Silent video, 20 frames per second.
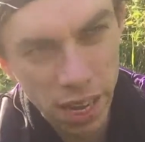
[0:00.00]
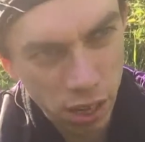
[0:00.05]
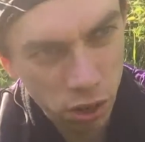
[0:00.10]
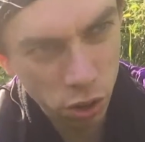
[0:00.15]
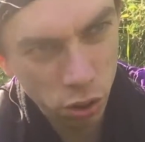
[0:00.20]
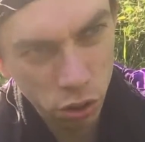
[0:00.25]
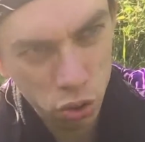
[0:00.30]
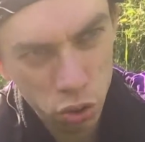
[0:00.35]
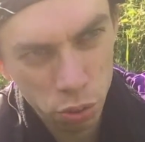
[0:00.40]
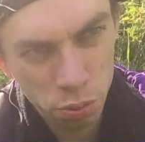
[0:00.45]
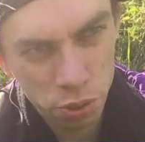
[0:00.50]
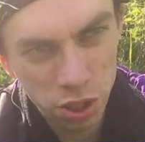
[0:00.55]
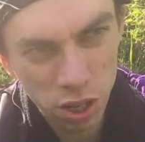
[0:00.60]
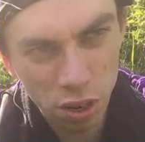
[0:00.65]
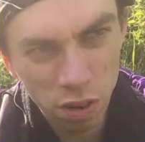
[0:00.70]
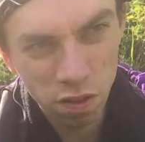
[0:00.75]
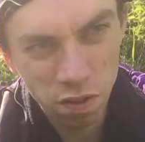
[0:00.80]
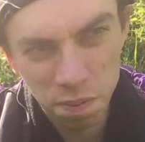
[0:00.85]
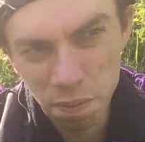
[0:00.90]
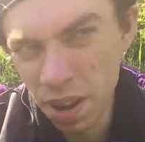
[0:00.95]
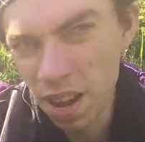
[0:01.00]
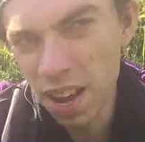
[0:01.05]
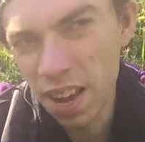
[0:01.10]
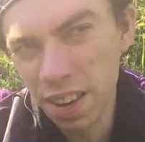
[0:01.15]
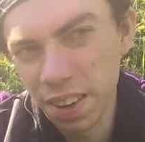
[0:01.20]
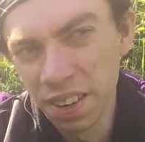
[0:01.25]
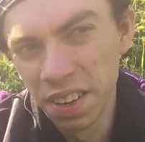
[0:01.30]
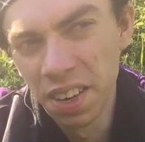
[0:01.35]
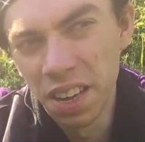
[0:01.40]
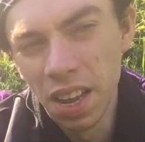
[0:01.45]
He calls himself
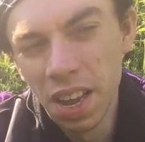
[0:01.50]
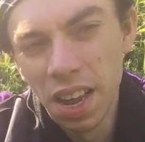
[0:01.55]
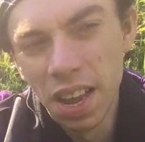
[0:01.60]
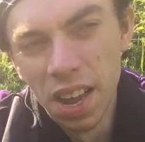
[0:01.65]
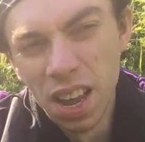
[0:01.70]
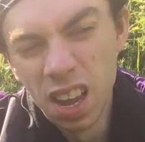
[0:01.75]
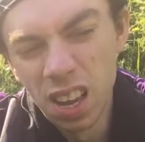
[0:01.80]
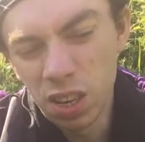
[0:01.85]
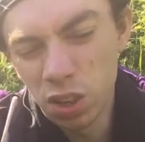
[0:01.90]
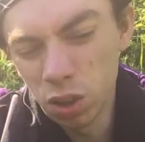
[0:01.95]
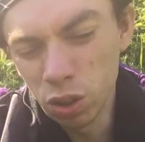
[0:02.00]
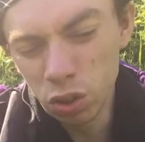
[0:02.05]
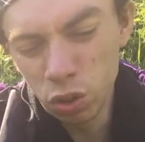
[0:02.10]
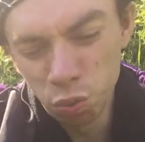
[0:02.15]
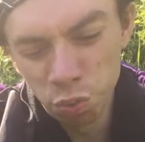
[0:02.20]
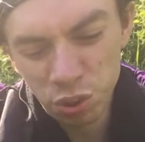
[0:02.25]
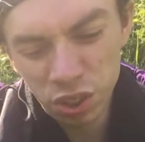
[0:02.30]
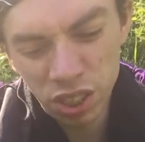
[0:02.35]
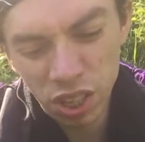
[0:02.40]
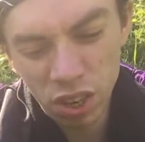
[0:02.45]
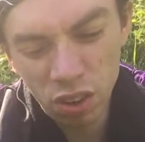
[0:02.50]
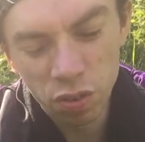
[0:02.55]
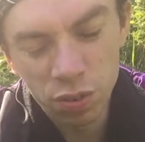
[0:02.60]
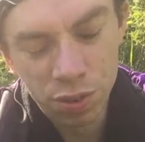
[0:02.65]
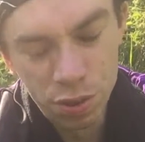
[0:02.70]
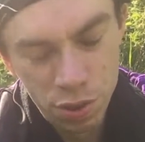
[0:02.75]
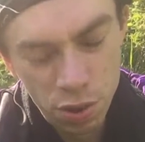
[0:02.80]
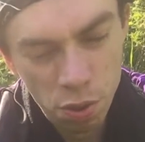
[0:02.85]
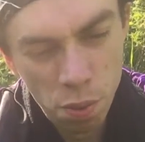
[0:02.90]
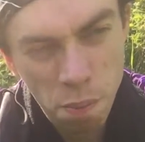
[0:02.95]
man. He calls himself
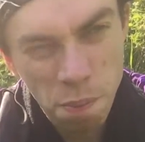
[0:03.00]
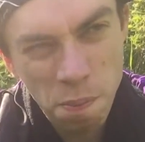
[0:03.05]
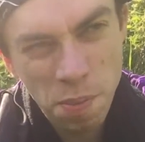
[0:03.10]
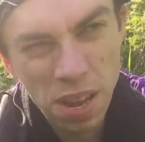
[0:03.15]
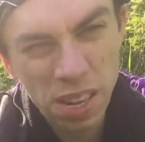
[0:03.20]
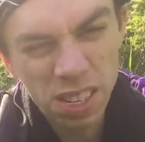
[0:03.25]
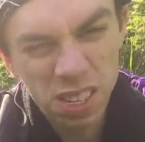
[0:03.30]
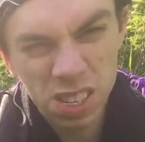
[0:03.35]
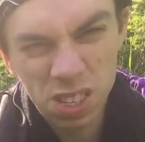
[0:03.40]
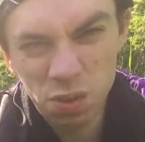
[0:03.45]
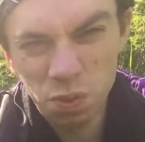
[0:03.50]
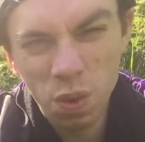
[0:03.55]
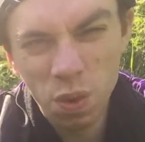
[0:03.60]
humans.